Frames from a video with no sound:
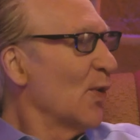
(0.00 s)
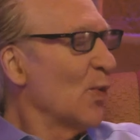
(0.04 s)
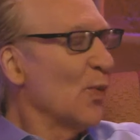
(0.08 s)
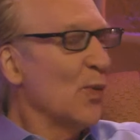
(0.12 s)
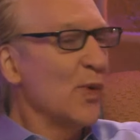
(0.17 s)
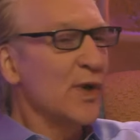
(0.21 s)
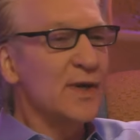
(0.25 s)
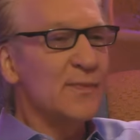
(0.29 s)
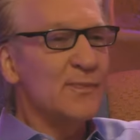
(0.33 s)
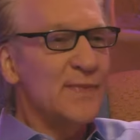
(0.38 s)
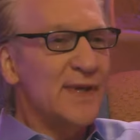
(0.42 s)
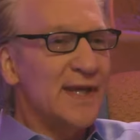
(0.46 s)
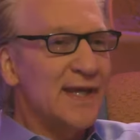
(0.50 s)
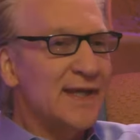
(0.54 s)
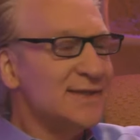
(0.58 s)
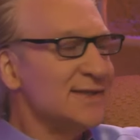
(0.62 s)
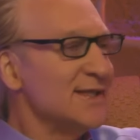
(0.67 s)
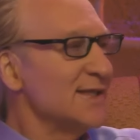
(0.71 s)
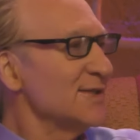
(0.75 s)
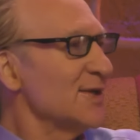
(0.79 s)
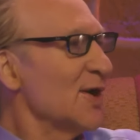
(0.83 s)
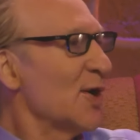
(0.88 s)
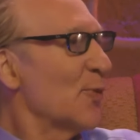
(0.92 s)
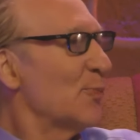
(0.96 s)
what it
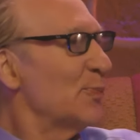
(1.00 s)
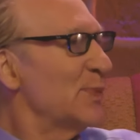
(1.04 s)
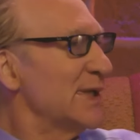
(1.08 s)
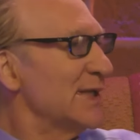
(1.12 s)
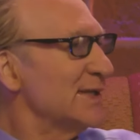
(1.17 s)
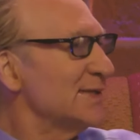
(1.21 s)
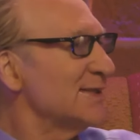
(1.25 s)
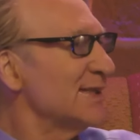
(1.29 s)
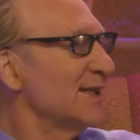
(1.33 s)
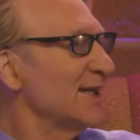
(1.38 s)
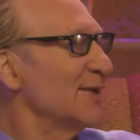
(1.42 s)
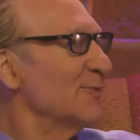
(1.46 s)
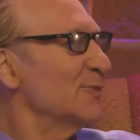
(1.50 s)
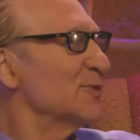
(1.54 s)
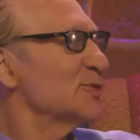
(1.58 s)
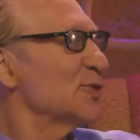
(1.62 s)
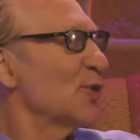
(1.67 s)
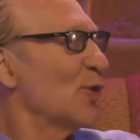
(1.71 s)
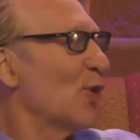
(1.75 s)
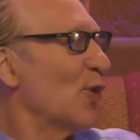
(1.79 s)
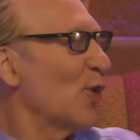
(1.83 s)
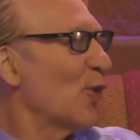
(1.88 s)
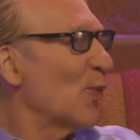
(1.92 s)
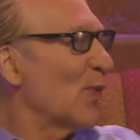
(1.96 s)
means is obesity was
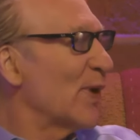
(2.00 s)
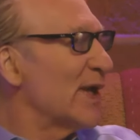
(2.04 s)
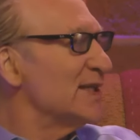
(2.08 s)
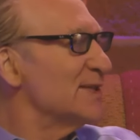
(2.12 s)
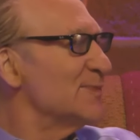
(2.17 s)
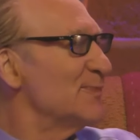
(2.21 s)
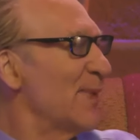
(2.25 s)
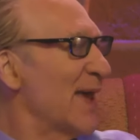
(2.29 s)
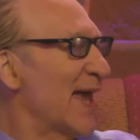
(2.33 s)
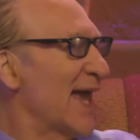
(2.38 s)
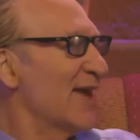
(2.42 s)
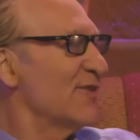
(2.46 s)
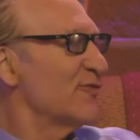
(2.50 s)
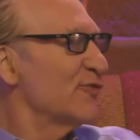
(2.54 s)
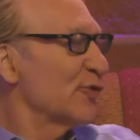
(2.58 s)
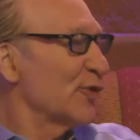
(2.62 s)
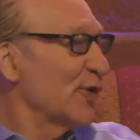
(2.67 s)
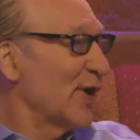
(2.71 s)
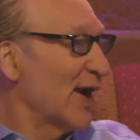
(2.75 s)
always bad for